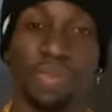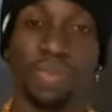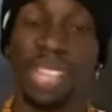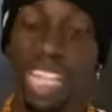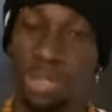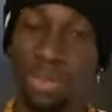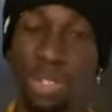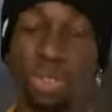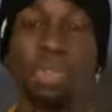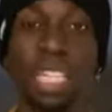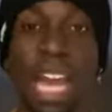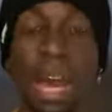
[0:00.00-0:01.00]
That's when you'll
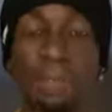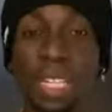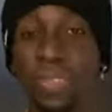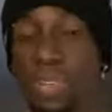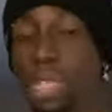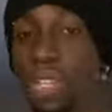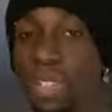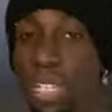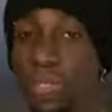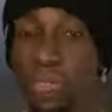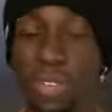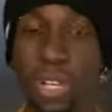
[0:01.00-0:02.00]
be happy. If you're living
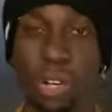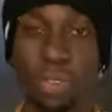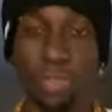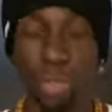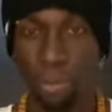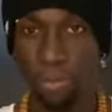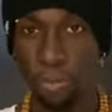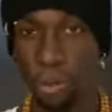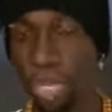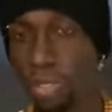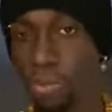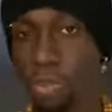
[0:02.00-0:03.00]
in fear, if you're
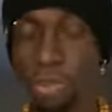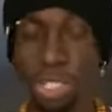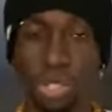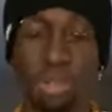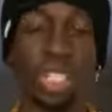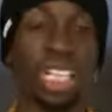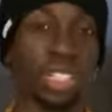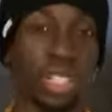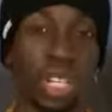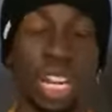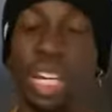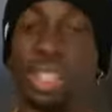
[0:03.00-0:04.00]
afraid of doing certain things and
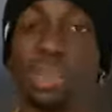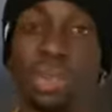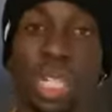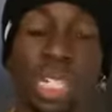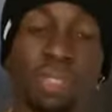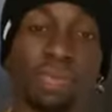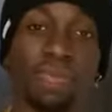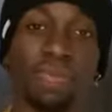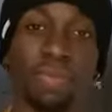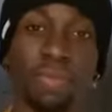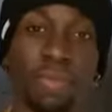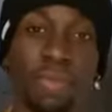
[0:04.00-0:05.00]
you're not doing it,
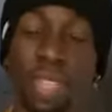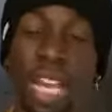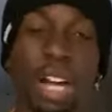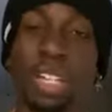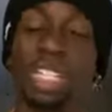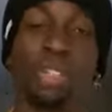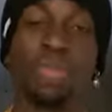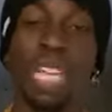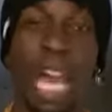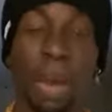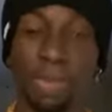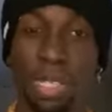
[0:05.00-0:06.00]
how can you be
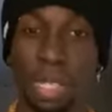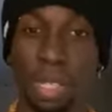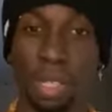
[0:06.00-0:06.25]
happy?